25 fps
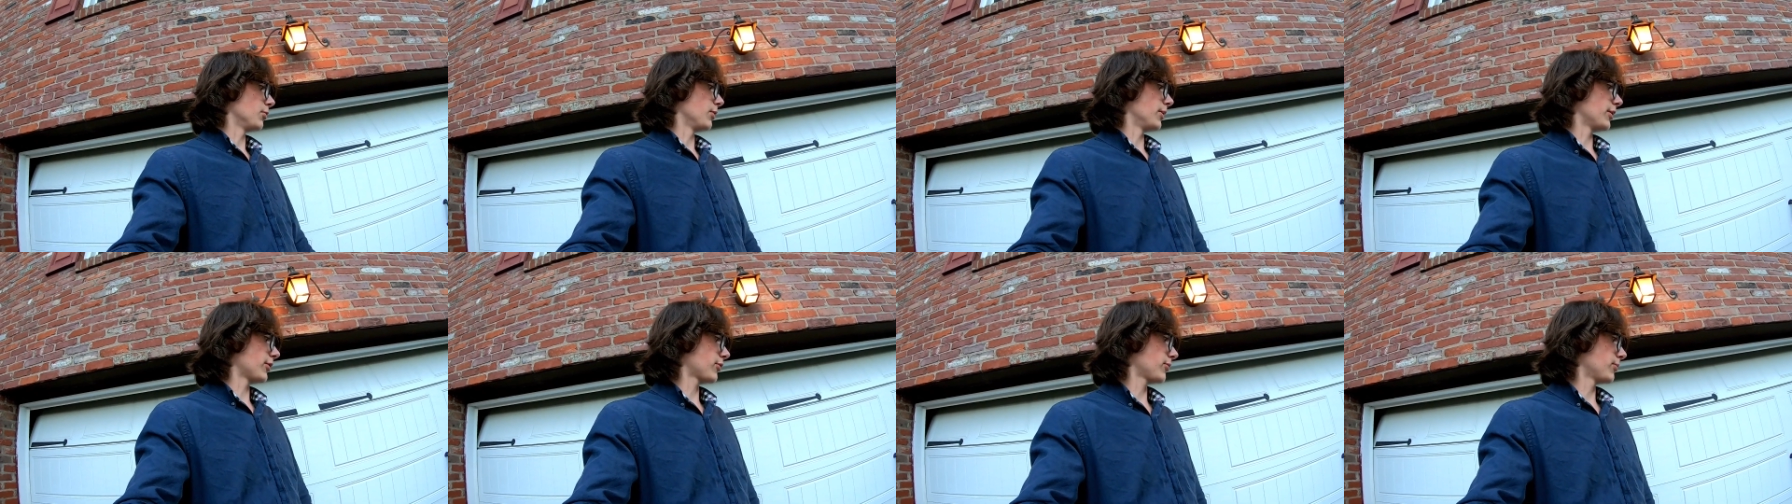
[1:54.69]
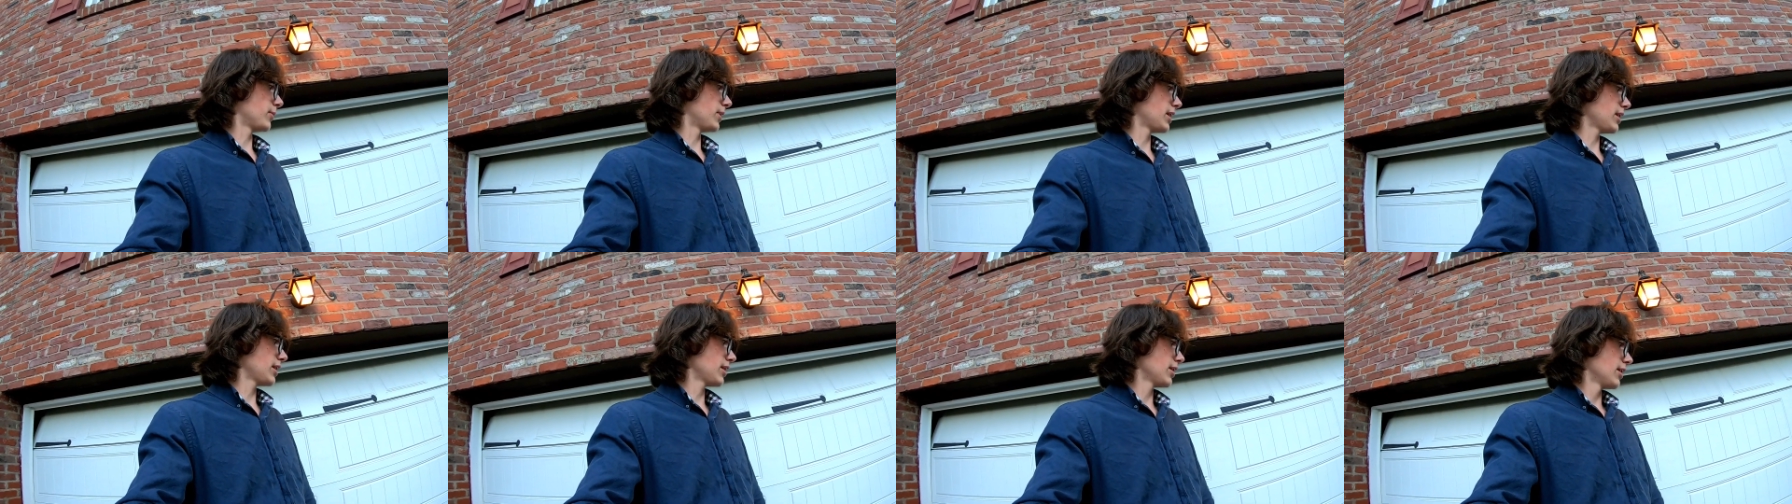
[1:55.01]
with
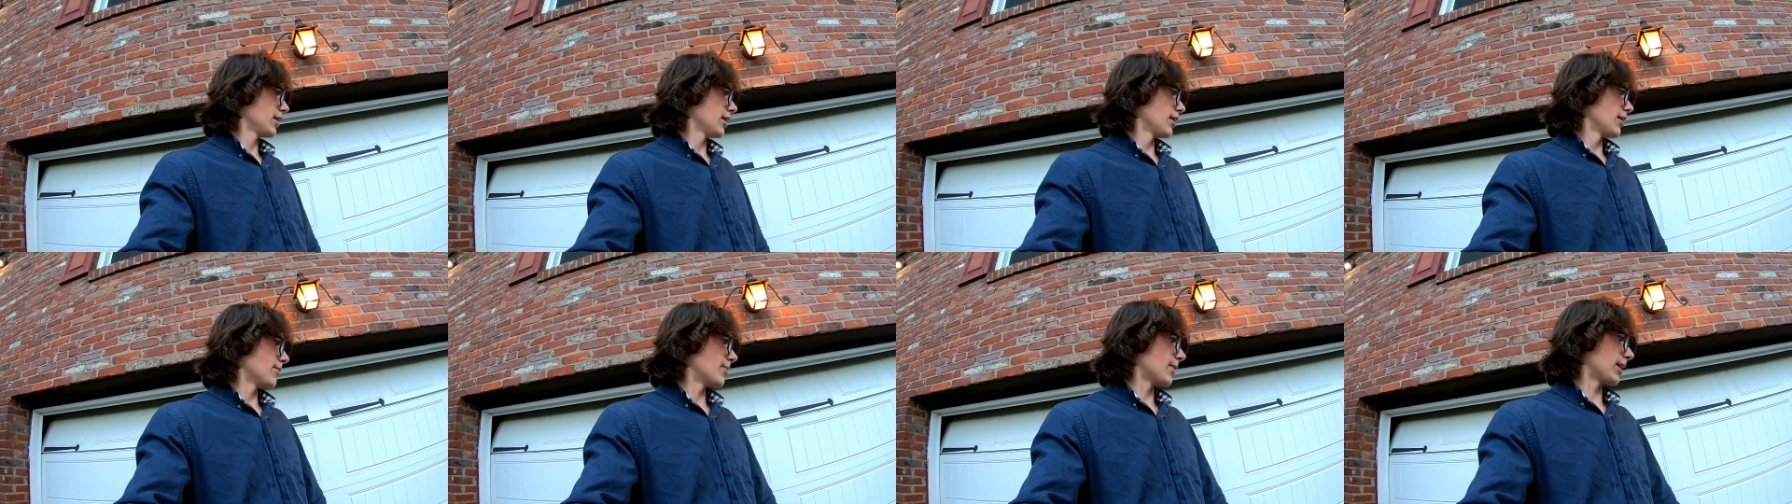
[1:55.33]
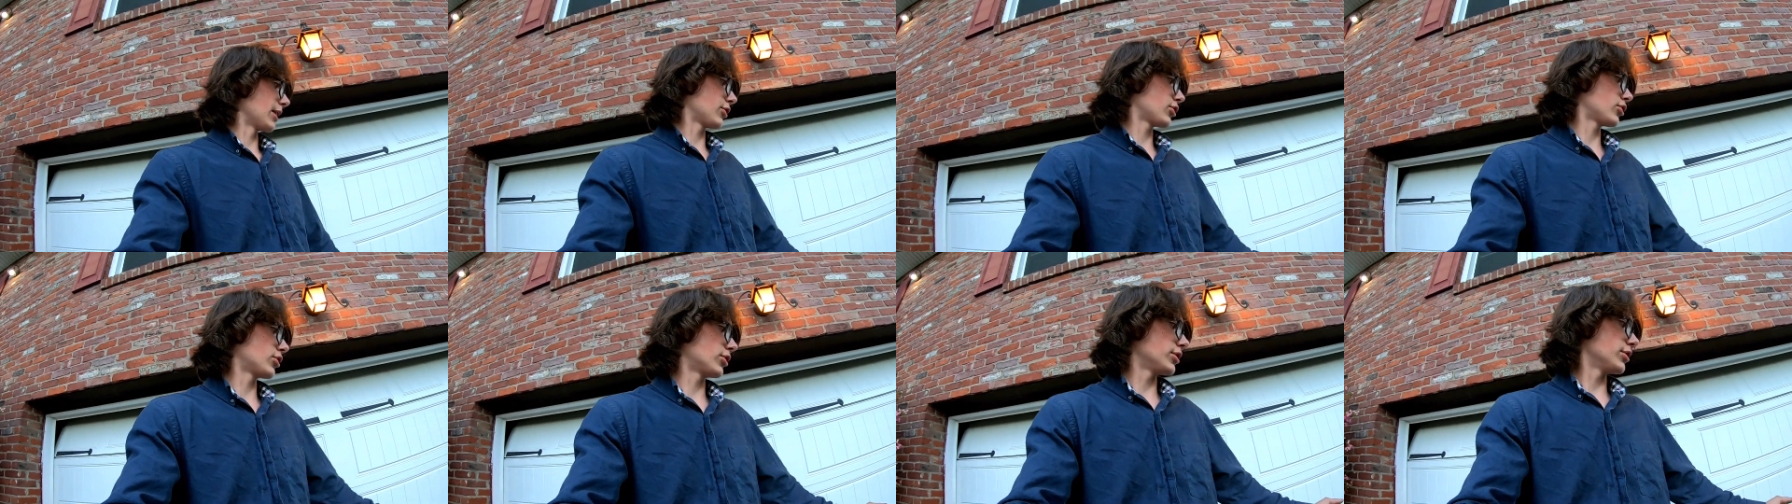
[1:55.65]
me,
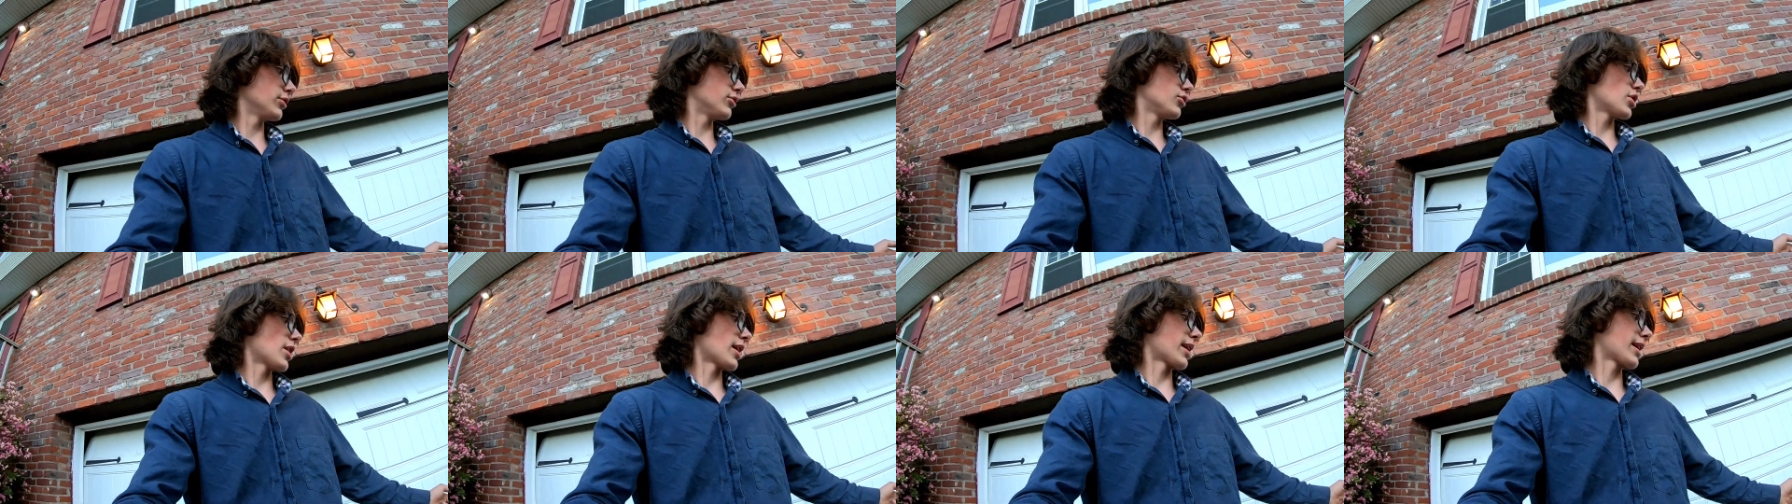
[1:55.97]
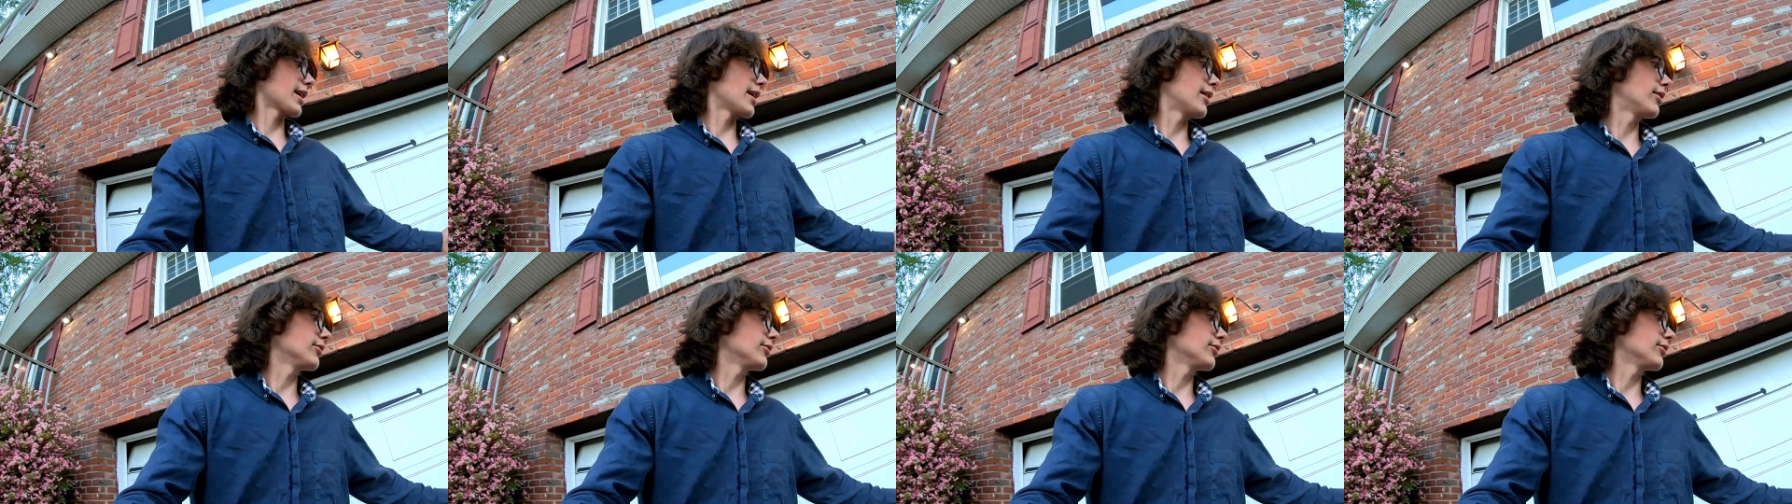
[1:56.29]
make sure you check